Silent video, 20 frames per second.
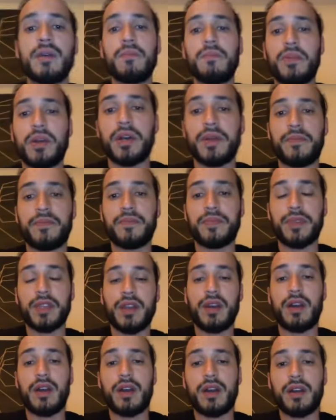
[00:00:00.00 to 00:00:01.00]
but
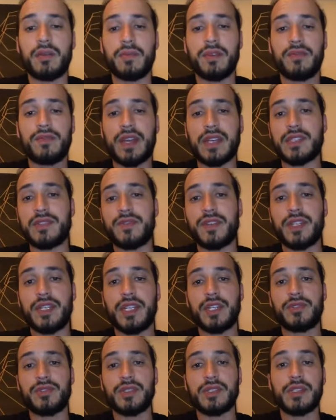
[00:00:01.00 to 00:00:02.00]
if that's of any
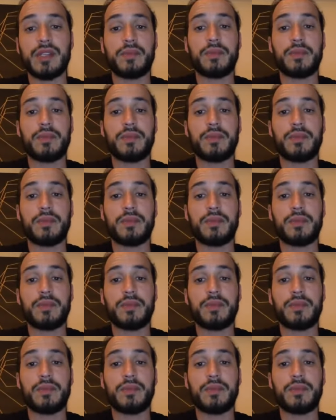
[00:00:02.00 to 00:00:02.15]
interest,